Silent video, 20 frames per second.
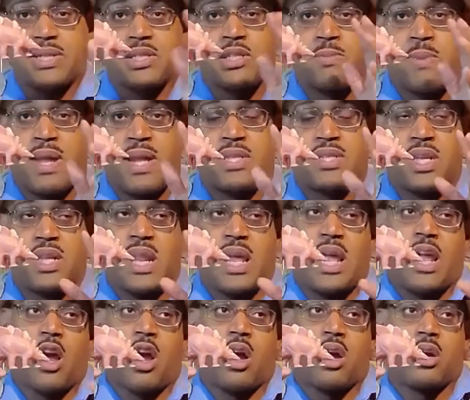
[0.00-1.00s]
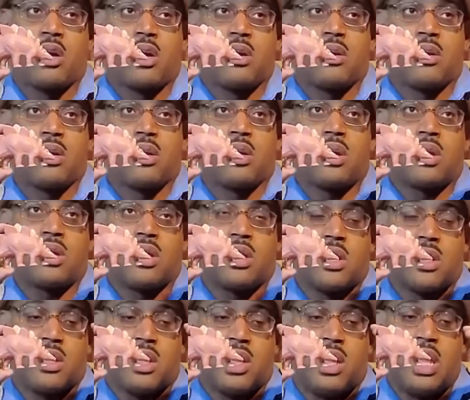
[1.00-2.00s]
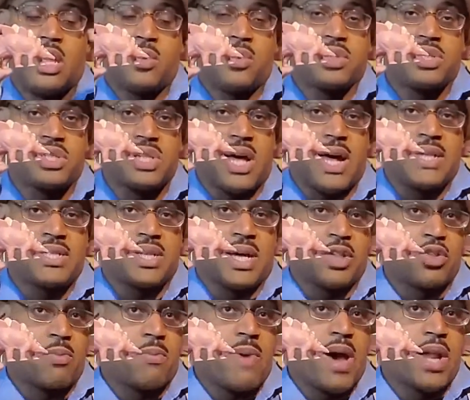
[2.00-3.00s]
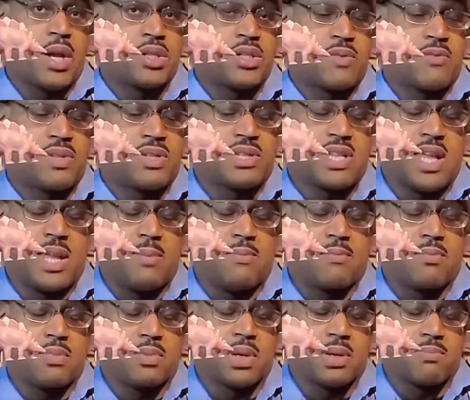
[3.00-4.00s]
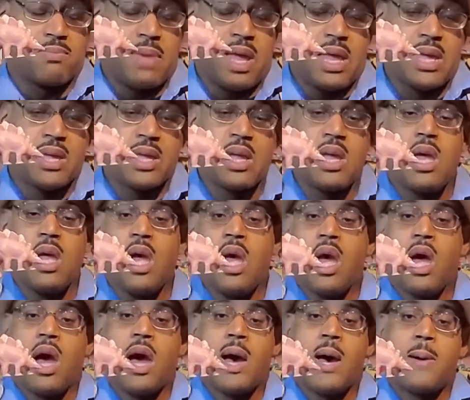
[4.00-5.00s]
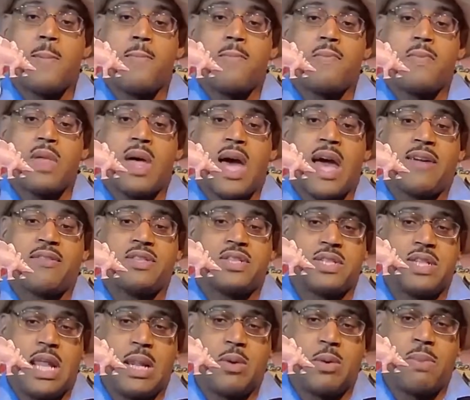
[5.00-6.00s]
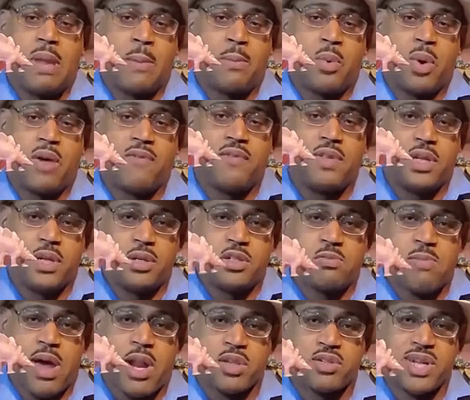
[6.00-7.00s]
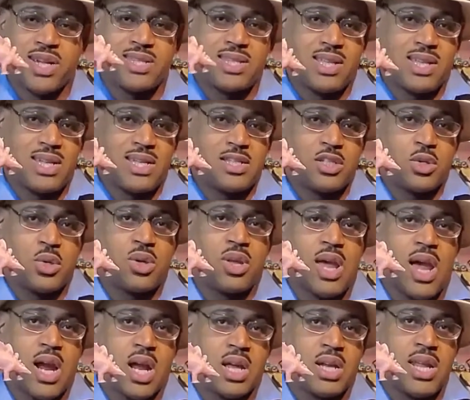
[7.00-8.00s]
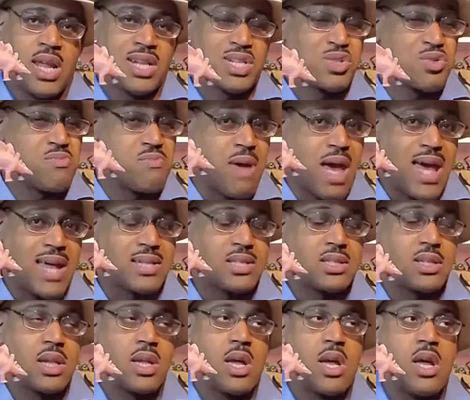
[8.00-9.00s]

and space, and they are equal size to other models of the same make. Um, I've seen where people have used models like these to calculate dinosaur mass.